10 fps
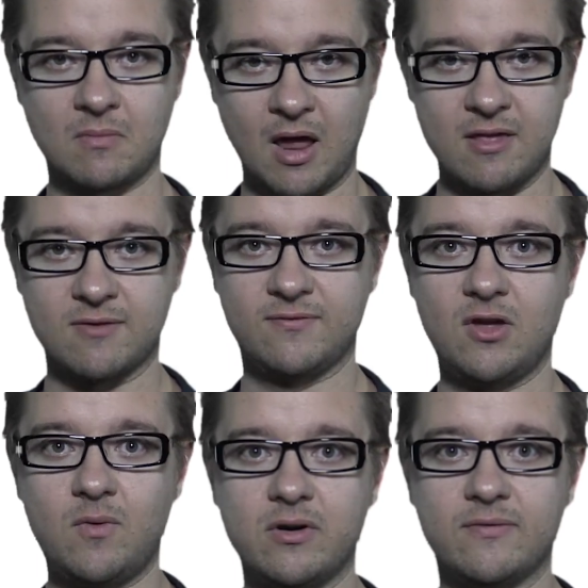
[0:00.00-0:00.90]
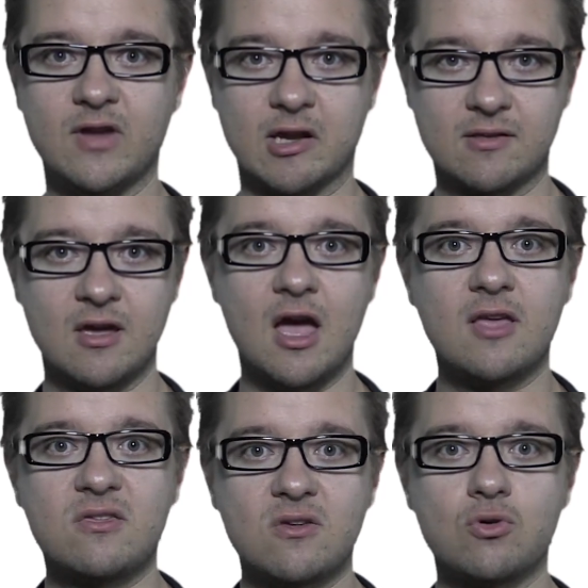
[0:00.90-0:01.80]
as a flow-on effect,
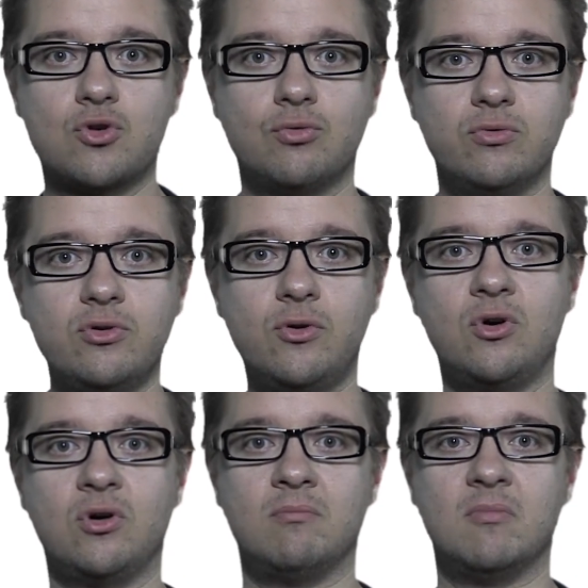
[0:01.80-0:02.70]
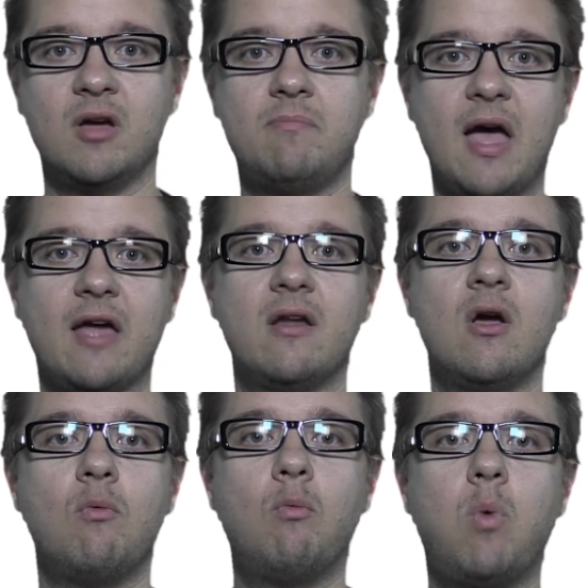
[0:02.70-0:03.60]
a social norm about
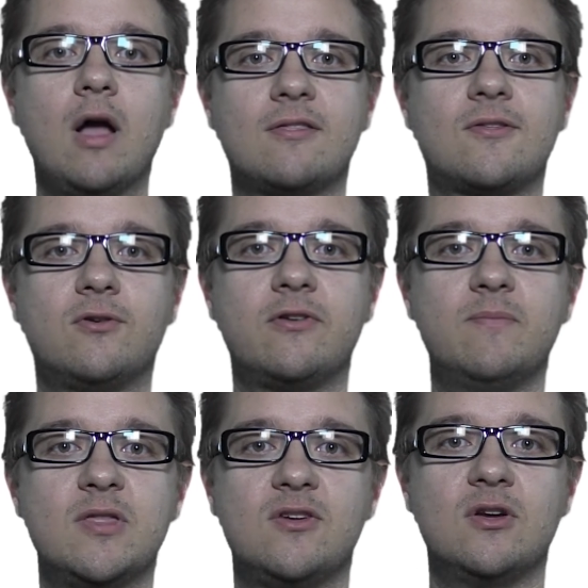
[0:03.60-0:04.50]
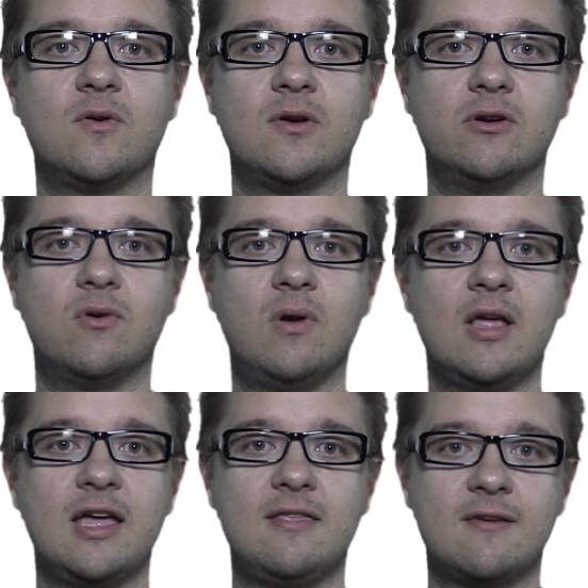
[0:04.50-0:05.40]
what sort of material
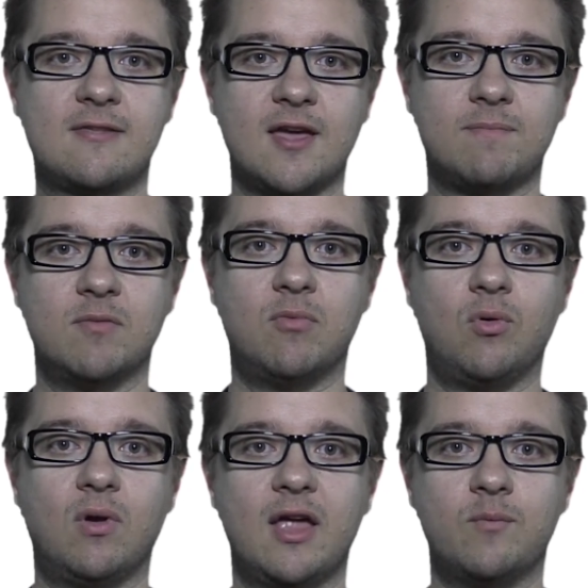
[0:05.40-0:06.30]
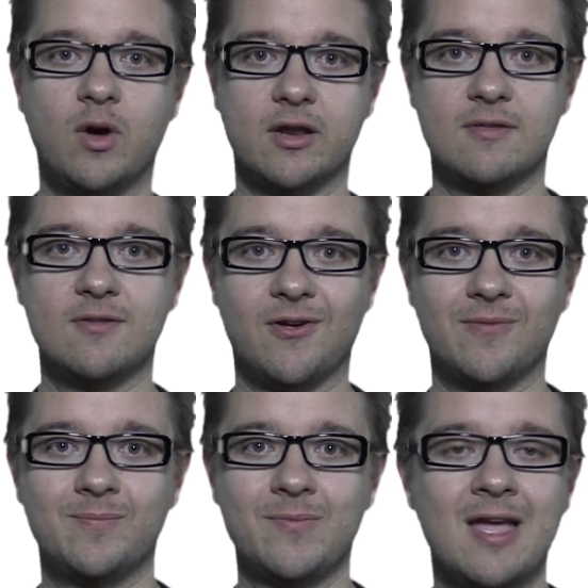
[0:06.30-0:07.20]
is acceptable and what is
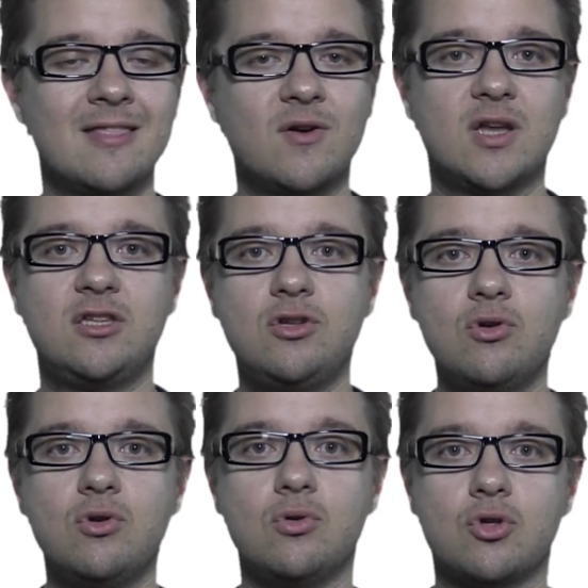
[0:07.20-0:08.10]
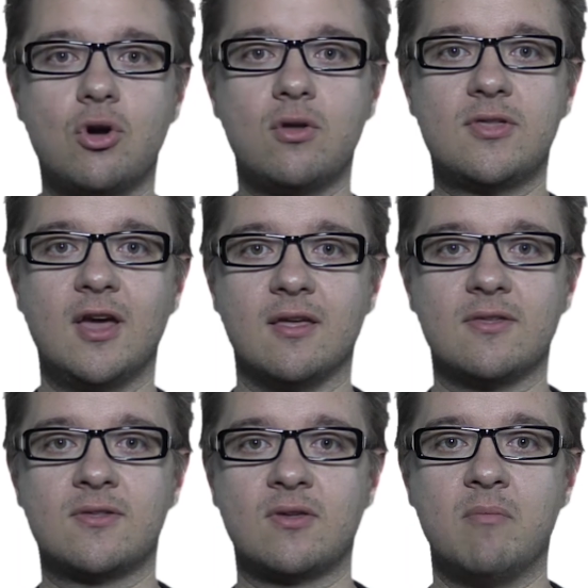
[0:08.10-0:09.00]
not. There are huge
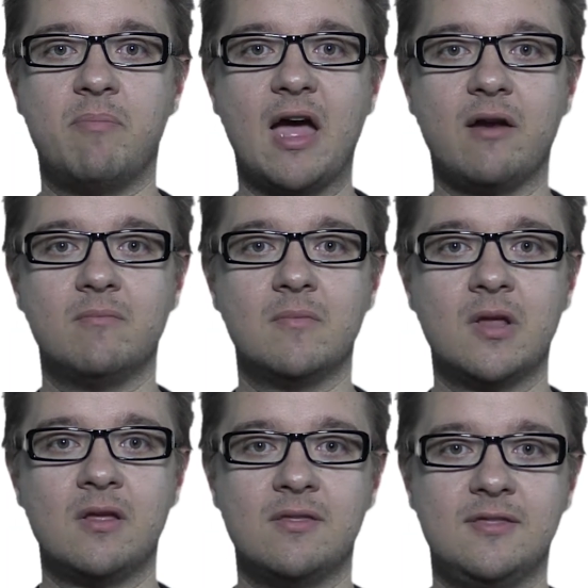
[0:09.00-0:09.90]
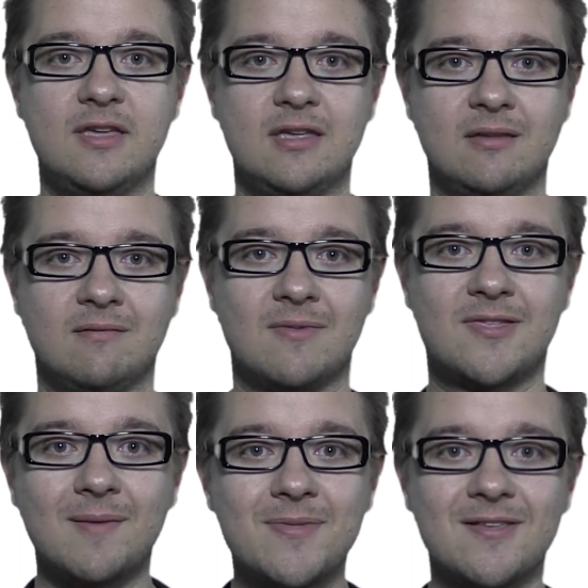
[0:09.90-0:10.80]
contests about the
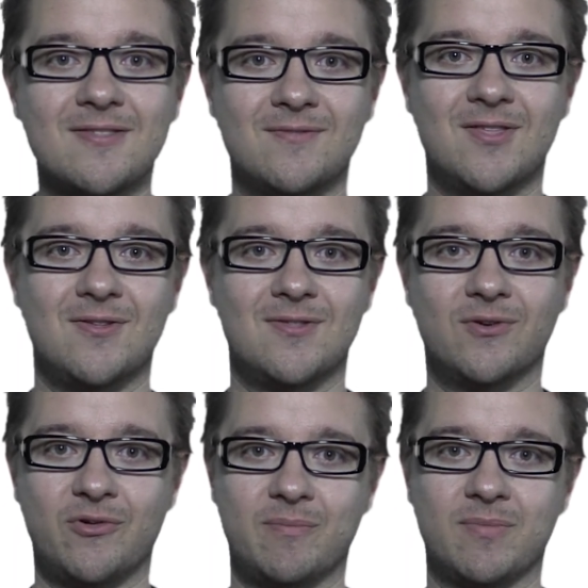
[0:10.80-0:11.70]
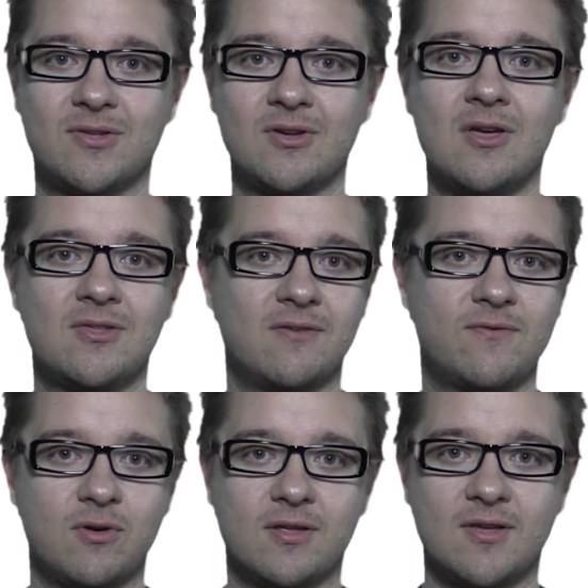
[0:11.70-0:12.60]
substance of those norms. So,
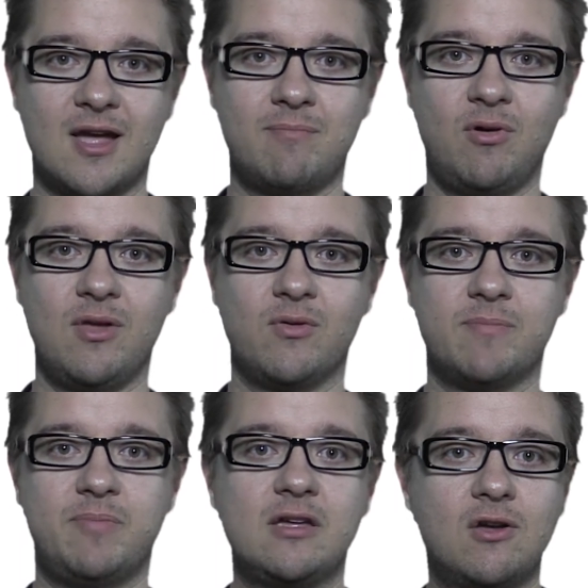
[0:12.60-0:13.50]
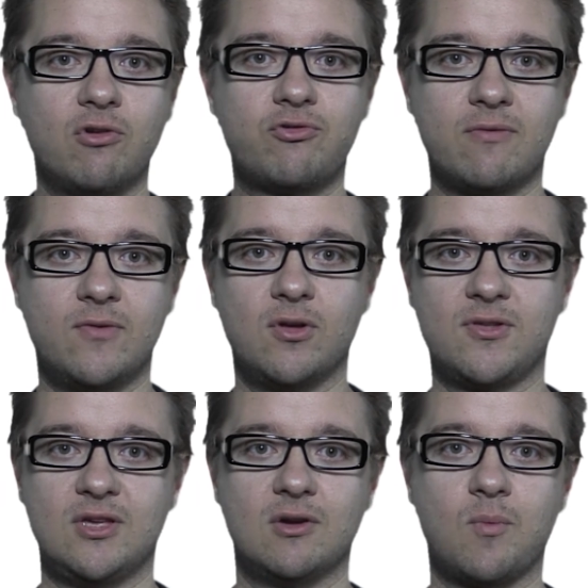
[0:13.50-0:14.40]
for example, there was a big
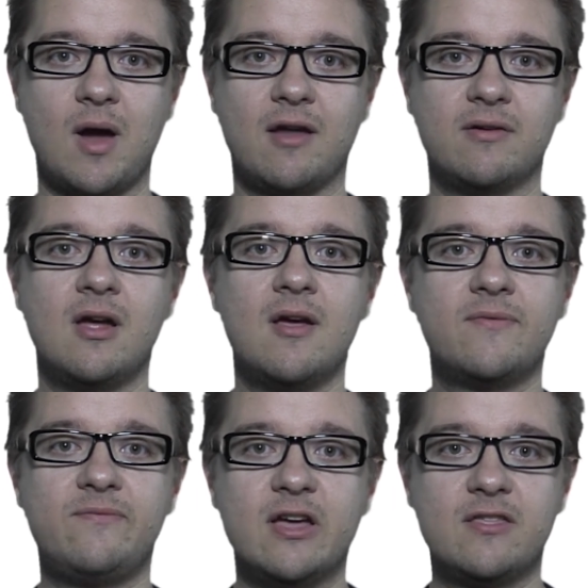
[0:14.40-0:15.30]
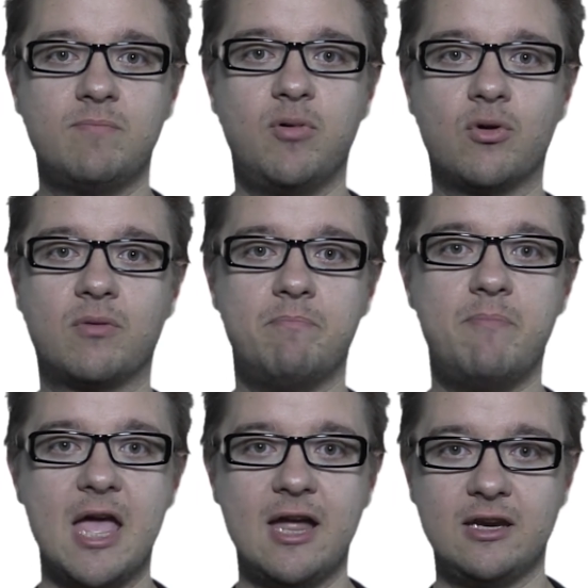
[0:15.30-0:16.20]
controversy around Facebook
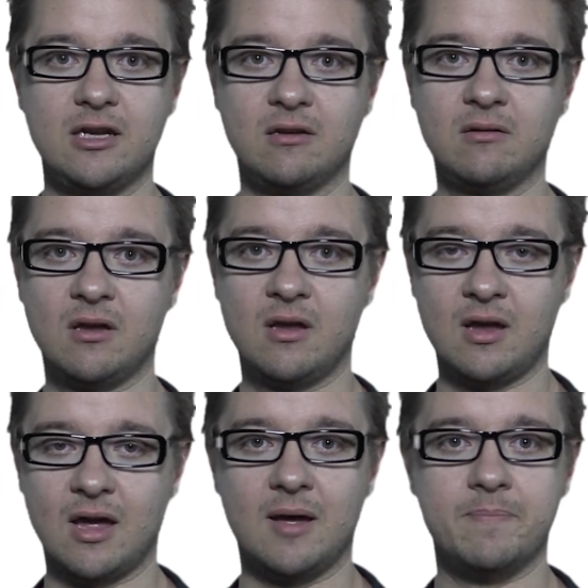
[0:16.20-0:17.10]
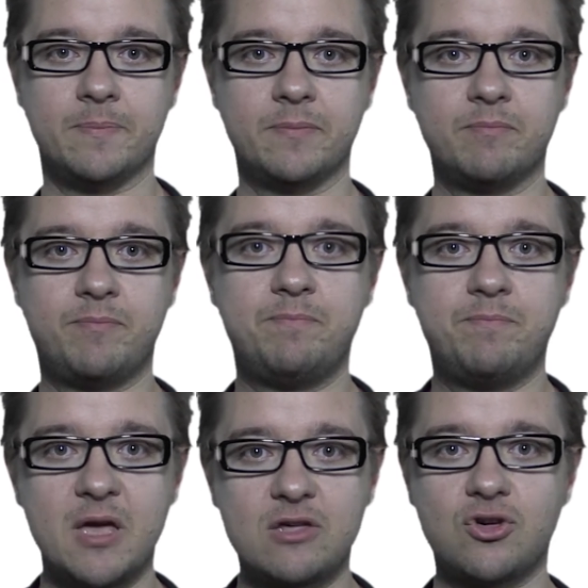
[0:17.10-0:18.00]
banning
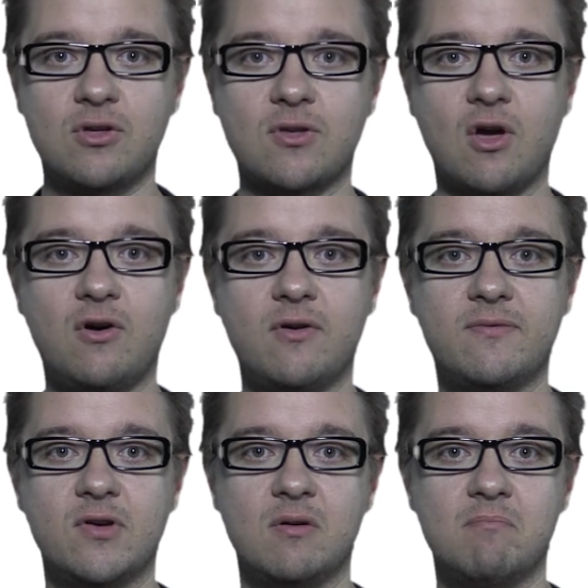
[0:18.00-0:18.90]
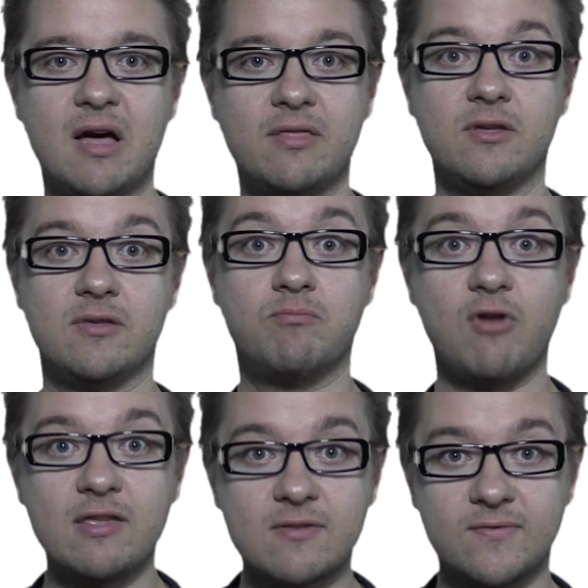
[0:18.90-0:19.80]
pictures of mothers
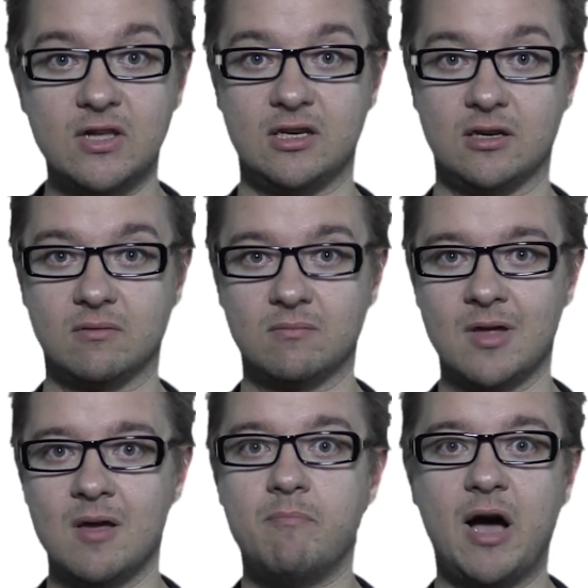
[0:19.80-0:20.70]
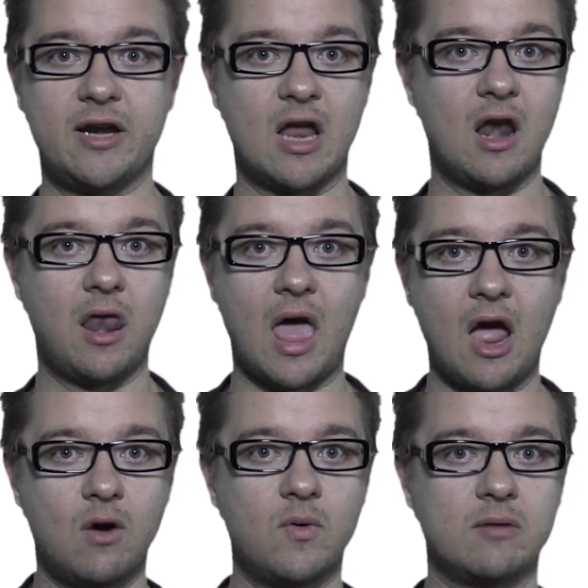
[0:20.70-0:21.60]
breastfeeding, but
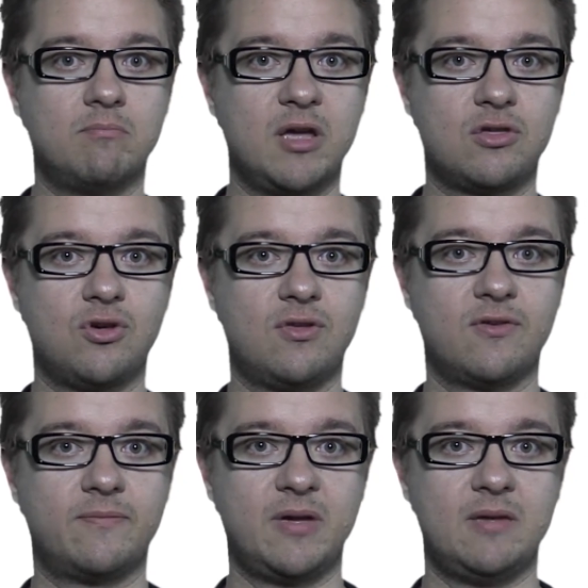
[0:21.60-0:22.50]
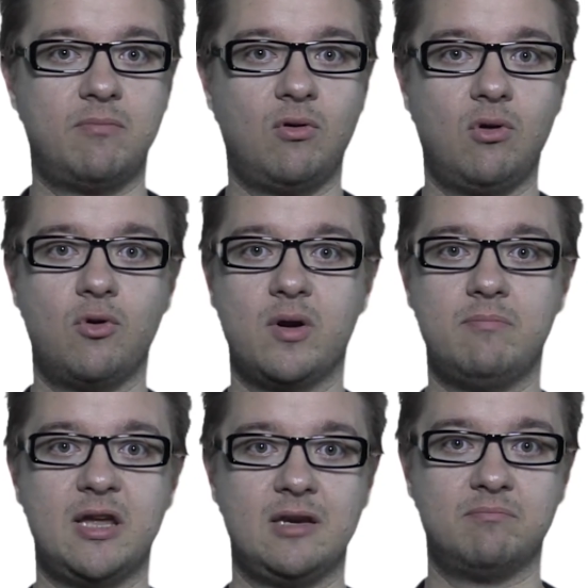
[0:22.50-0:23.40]
allowing pictures of people who
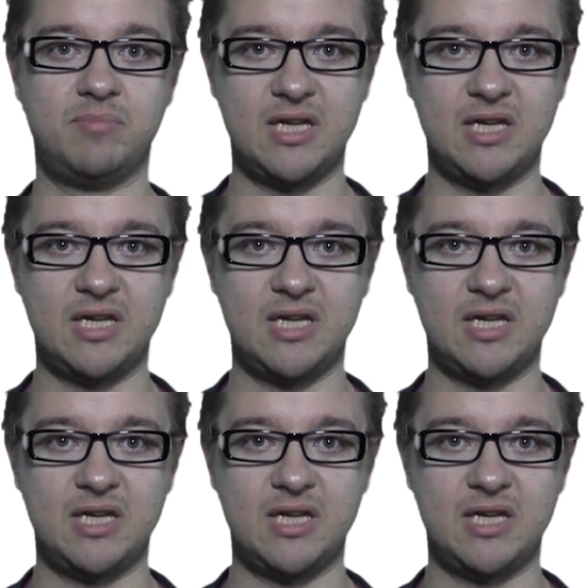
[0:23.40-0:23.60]
had been